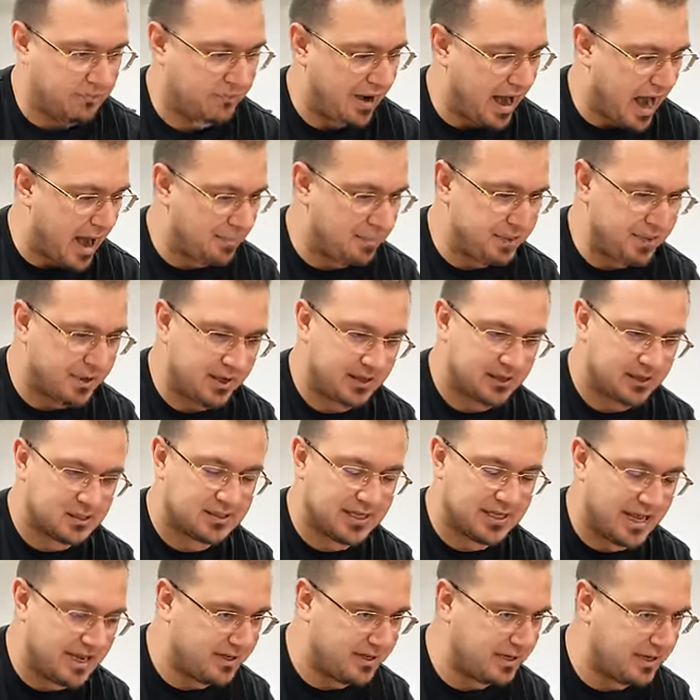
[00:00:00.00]
wrapping,
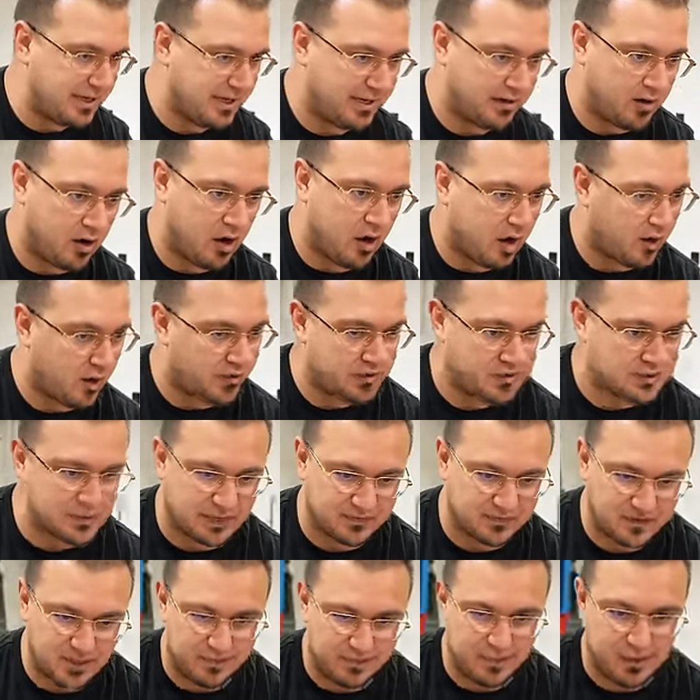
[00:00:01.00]
sending, all this
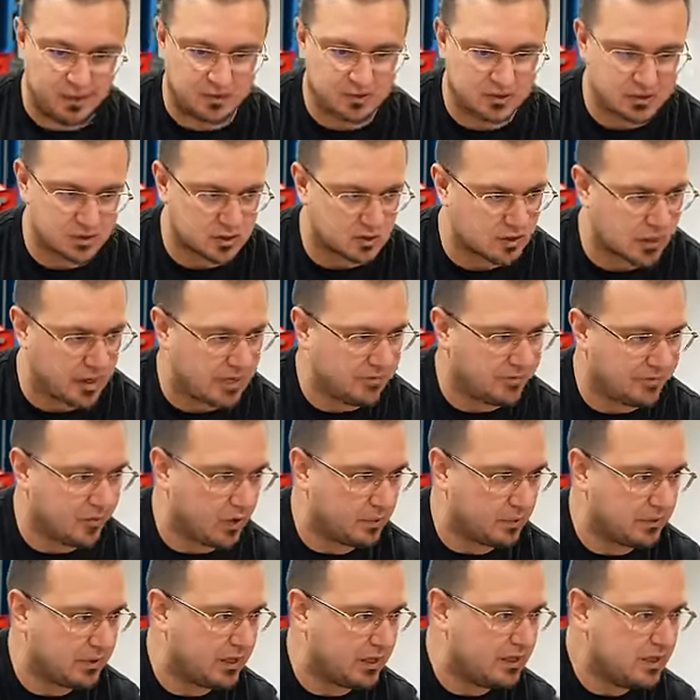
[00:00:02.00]
stuff that built this crate
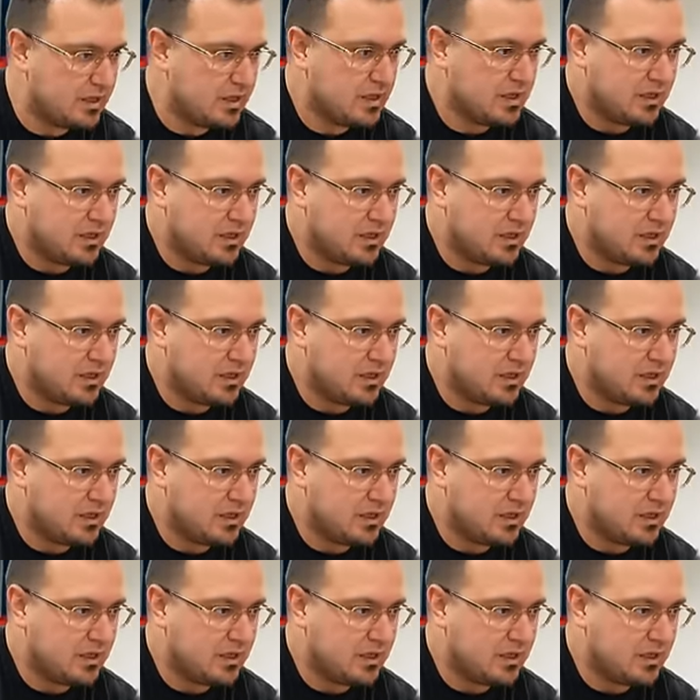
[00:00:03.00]
for me.